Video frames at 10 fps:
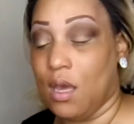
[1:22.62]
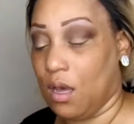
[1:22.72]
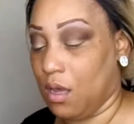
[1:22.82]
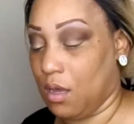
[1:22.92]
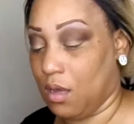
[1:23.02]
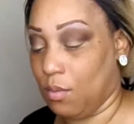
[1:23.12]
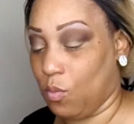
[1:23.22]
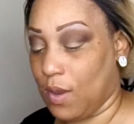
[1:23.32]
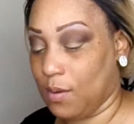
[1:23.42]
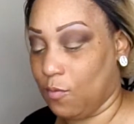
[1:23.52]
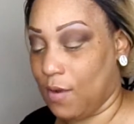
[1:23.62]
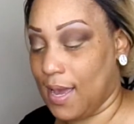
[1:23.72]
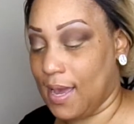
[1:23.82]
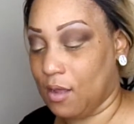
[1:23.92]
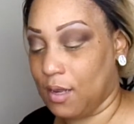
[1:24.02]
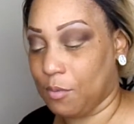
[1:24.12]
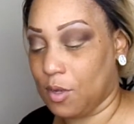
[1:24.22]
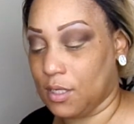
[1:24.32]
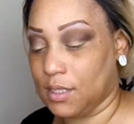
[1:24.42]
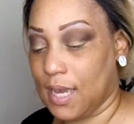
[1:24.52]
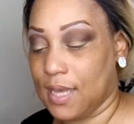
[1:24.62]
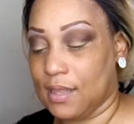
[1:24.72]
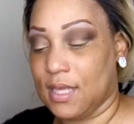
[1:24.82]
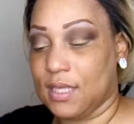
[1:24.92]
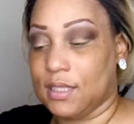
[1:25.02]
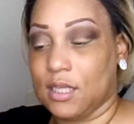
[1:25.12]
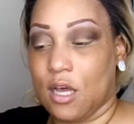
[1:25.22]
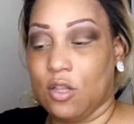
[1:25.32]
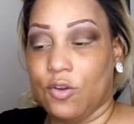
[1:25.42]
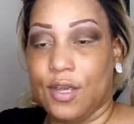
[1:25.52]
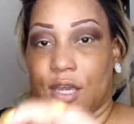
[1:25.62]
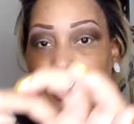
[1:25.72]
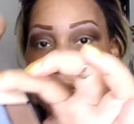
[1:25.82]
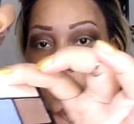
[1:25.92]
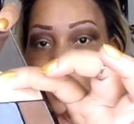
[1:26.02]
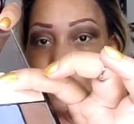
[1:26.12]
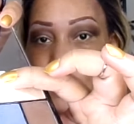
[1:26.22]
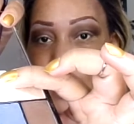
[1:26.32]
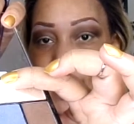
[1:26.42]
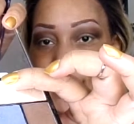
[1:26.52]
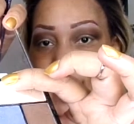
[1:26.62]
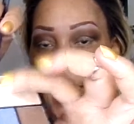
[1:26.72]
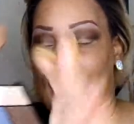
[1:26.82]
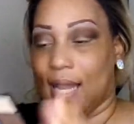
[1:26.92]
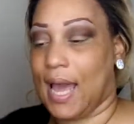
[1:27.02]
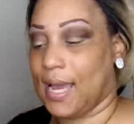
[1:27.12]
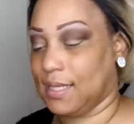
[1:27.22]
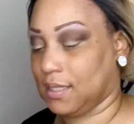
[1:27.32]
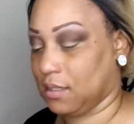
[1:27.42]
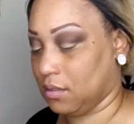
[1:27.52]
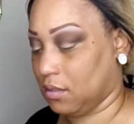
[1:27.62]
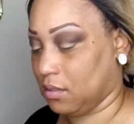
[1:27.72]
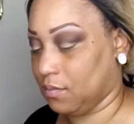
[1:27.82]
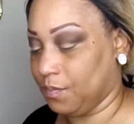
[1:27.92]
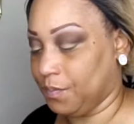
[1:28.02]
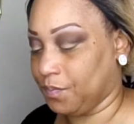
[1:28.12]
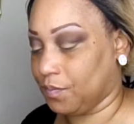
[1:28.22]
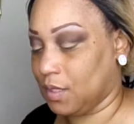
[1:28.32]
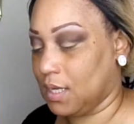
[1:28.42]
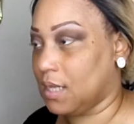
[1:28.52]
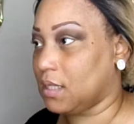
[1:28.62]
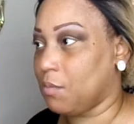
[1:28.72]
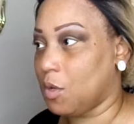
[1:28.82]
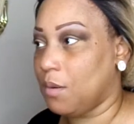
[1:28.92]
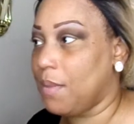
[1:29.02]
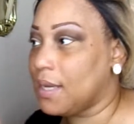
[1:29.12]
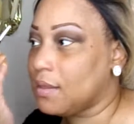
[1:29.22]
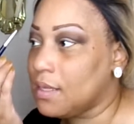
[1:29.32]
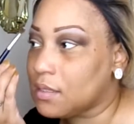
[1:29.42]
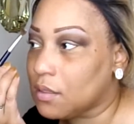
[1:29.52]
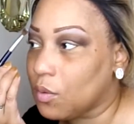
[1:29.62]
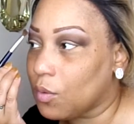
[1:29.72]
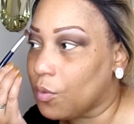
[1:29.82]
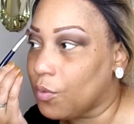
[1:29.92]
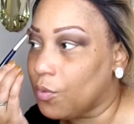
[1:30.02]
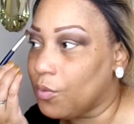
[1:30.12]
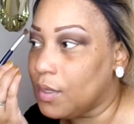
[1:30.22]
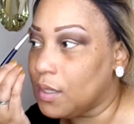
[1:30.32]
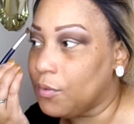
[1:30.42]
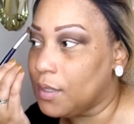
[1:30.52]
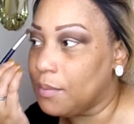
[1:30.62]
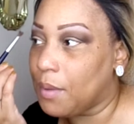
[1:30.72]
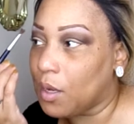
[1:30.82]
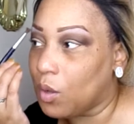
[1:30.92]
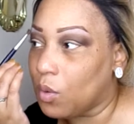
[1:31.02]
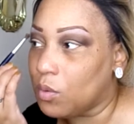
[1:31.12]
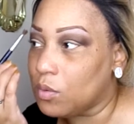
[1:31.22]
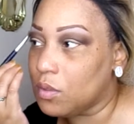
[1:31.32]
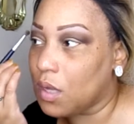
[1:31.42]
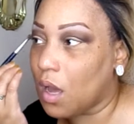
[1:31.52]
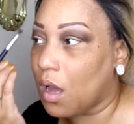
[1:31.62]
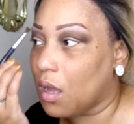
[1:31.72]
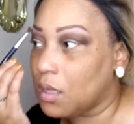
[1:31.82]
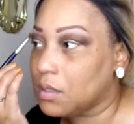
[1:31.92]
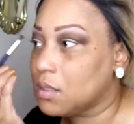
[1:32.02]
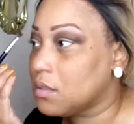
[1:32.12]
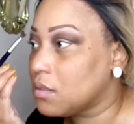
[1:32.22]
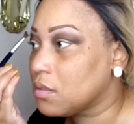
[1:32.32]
Wet n Wild. I'm going to take this color here and use it as a highlight. Yes, I'm going to make this really, really bold, you guys.